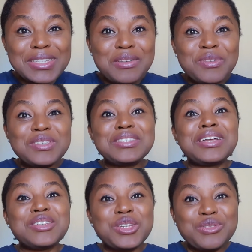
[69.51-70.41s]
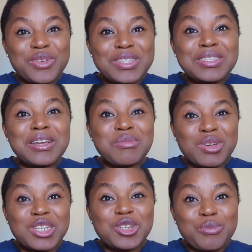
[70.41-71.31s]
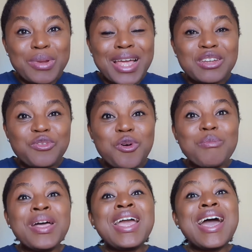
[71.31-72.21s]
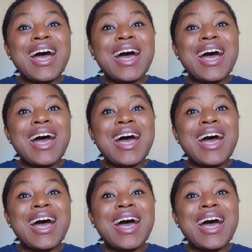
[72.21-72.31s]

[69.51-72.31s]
service than the university accommodation platform